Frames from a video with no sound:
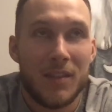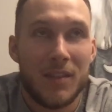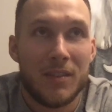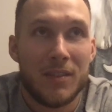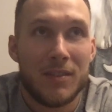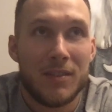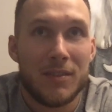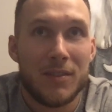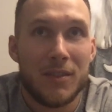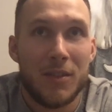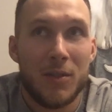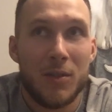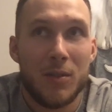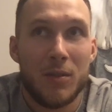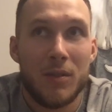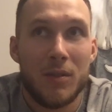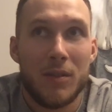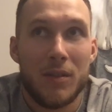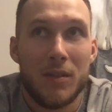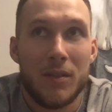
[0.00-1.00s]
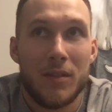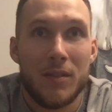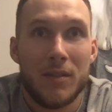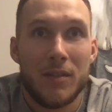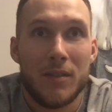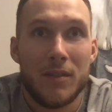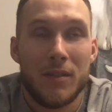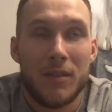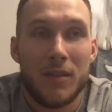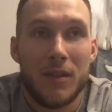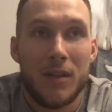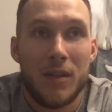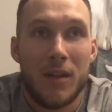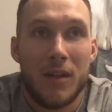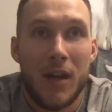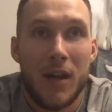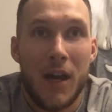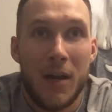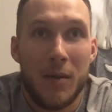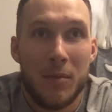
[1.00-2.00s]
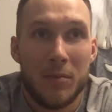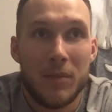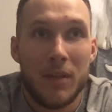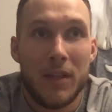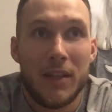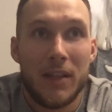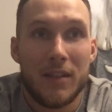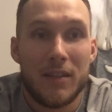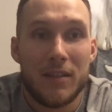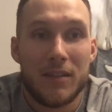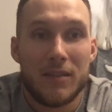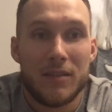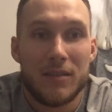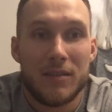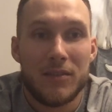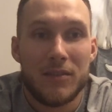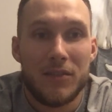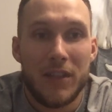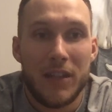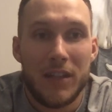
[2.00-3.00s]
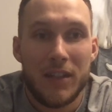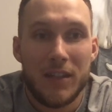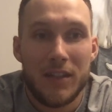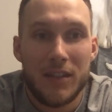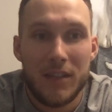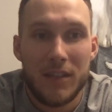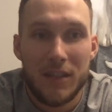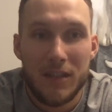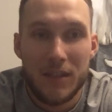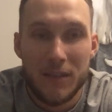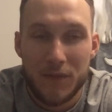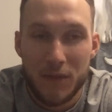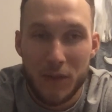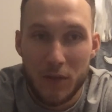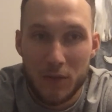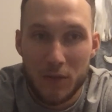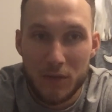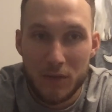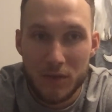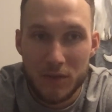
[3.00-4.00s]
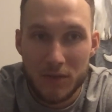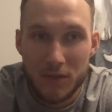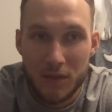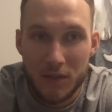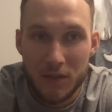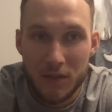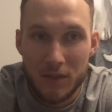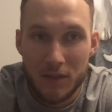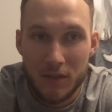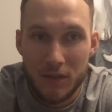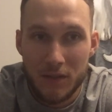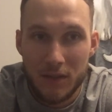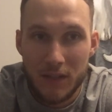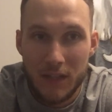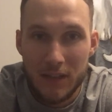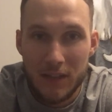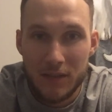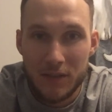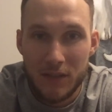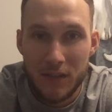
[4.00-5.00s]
So I'm like really focused on that right